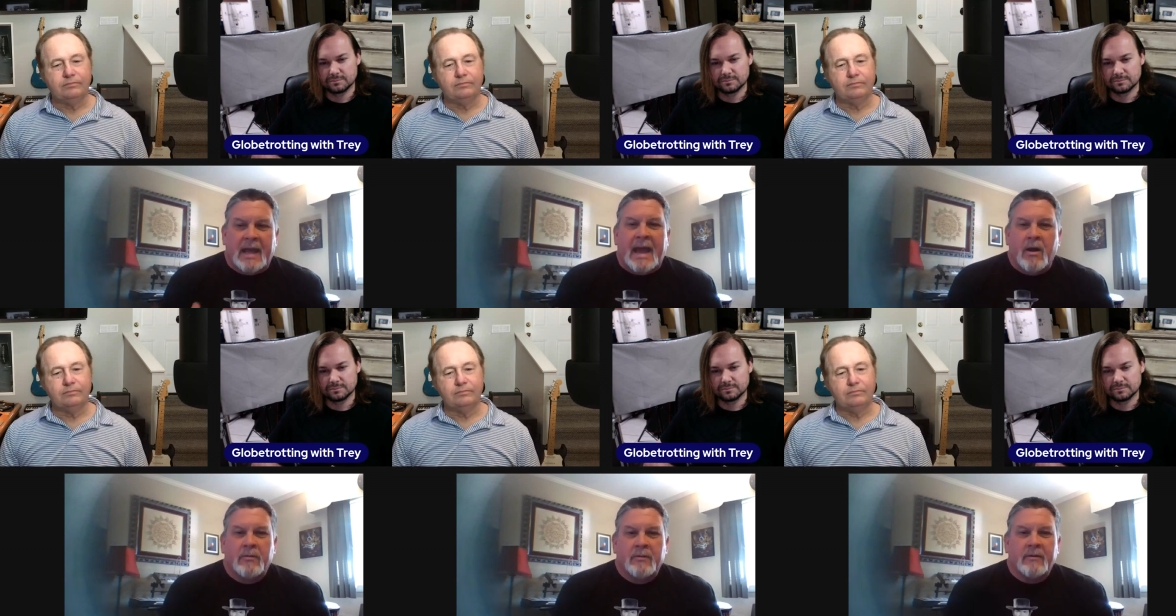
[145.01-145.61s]

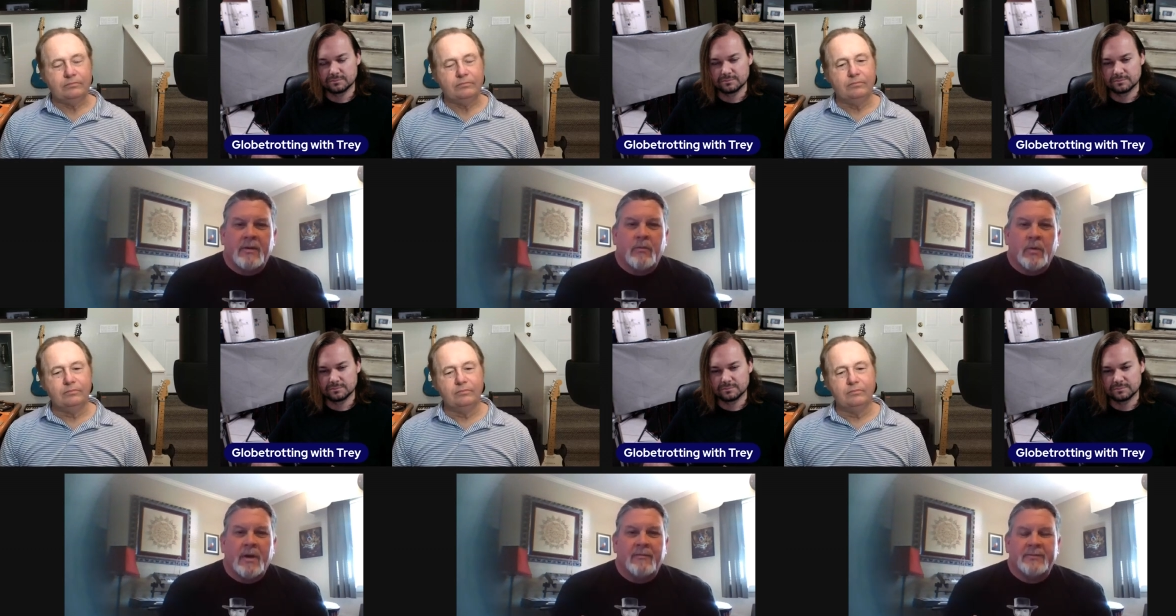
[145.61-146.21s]
Speaker 1: now
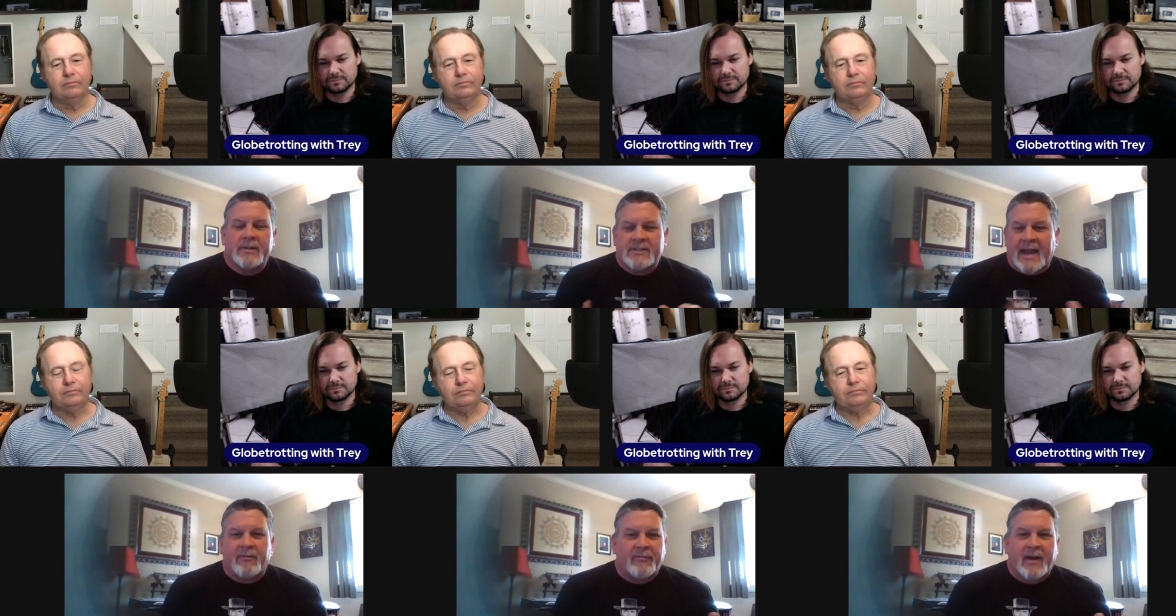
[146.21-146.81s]
of the
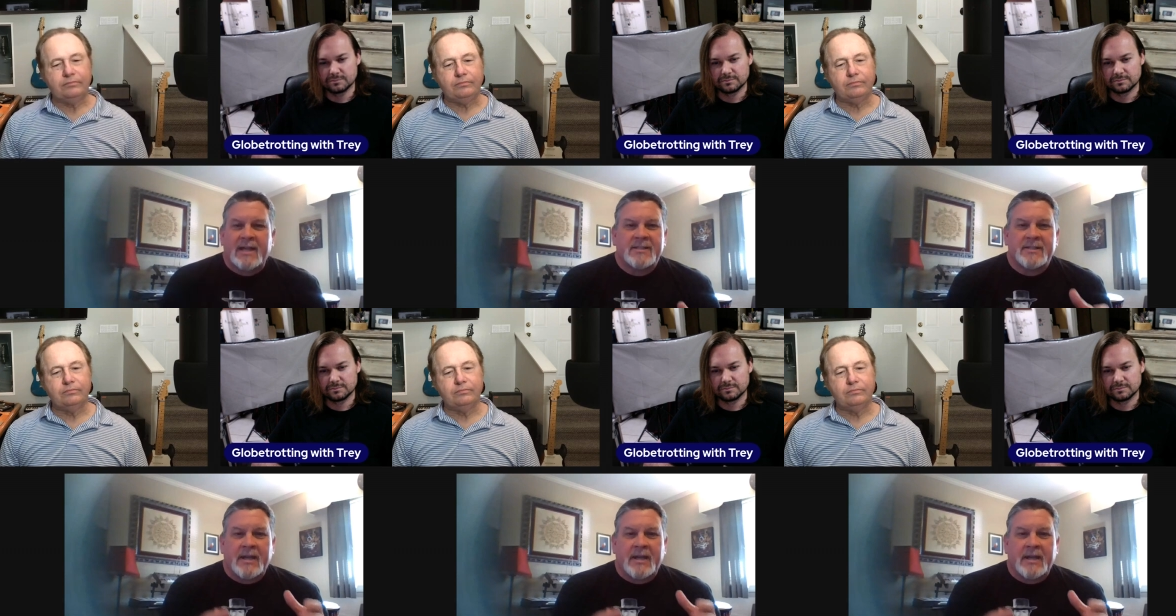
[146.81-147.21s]
sacrifices